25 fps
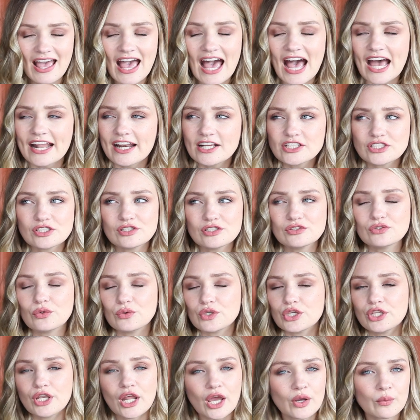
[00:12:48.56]
And I just thought,
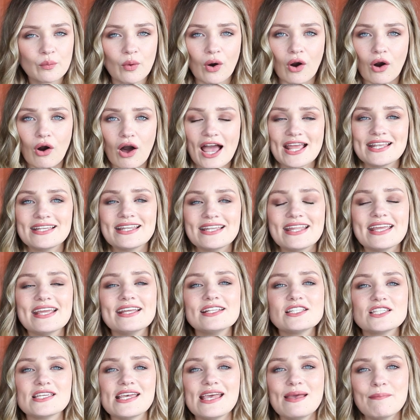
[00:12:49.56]
you know what? I
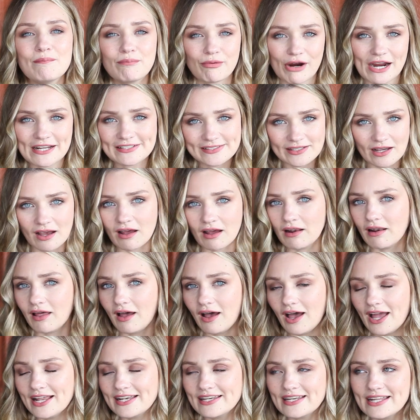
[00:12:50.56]
need to embrace colour.
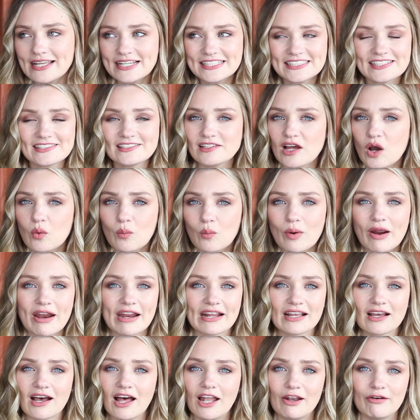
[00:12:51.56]
I need to start
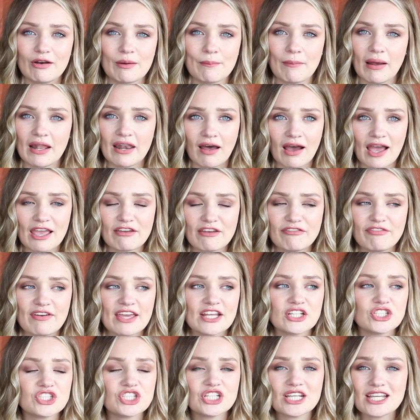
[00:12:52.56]
wearing colour in my life.
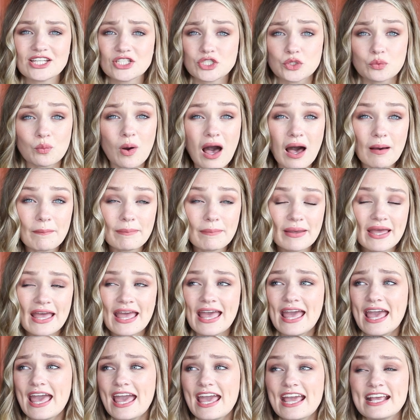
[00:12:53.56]
It cheers you up.
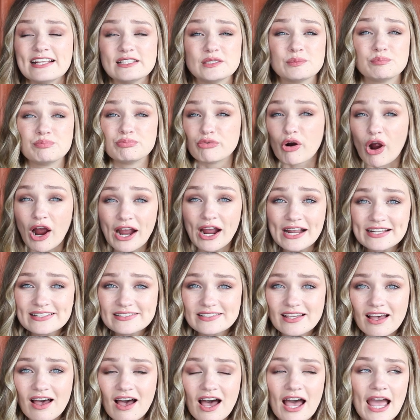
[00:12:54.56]
It's
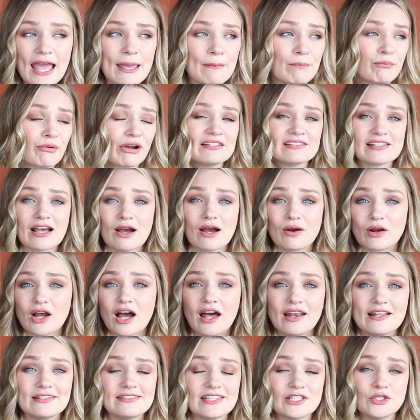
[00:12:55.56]
brighter. It brings out
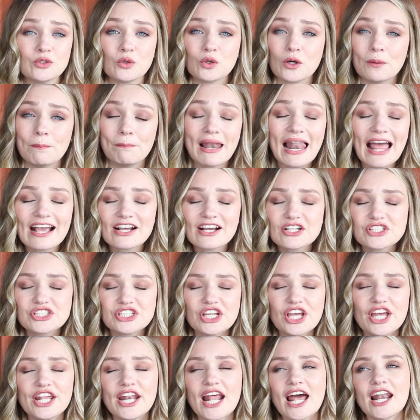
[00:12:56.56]
colours in your
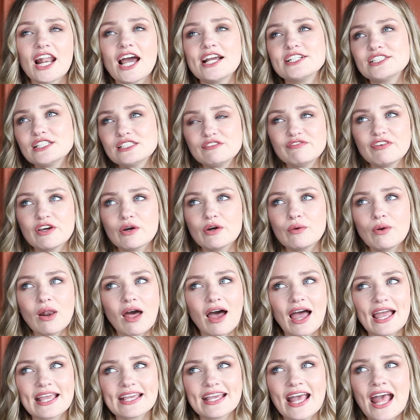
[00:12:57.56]
complexion. And I just feel
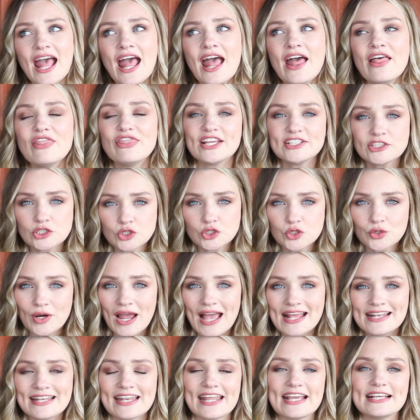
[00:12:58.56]
like this
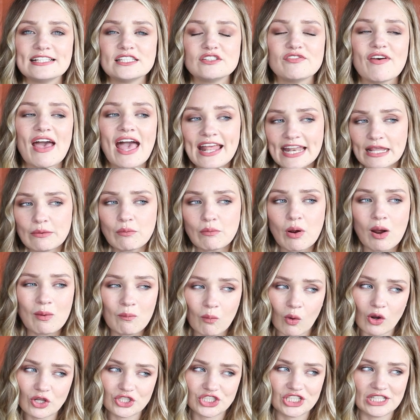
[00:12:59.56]
trend is for anyone
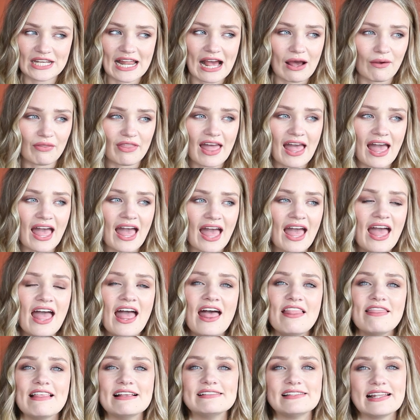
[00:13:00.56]
watching out there
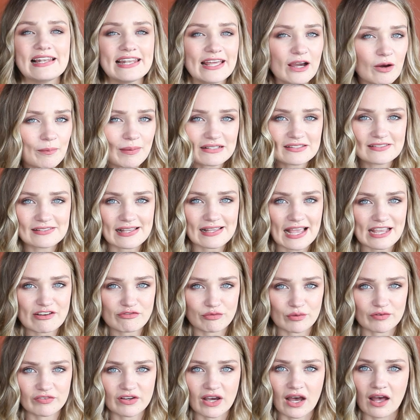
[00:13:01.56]
that's a little bit
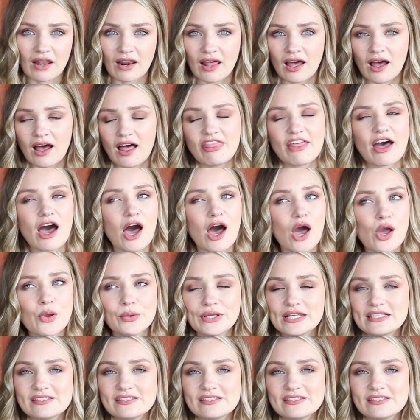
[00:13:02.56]
safe with colour, that only